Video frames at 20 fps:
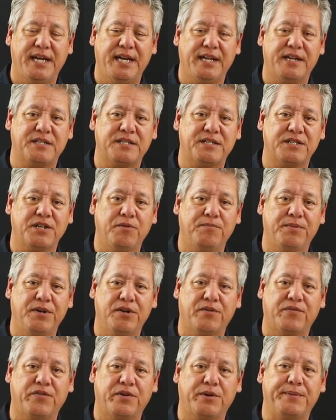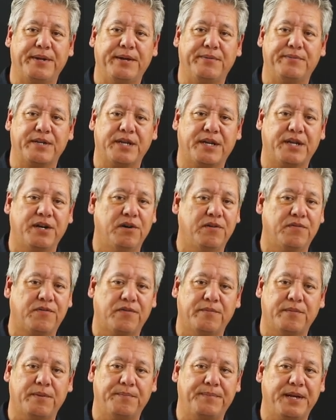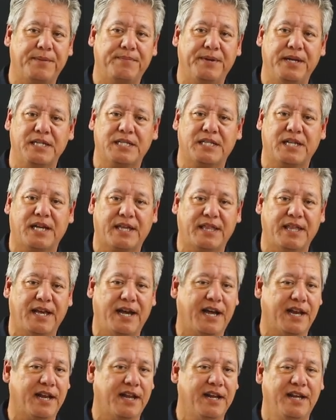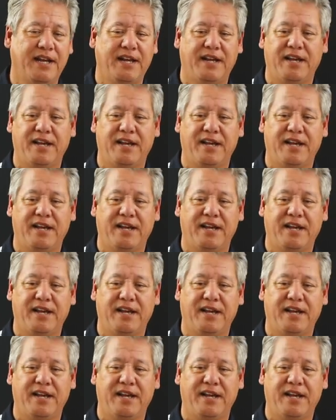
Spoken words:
And it's so beautiful to be able to go from a big piece like that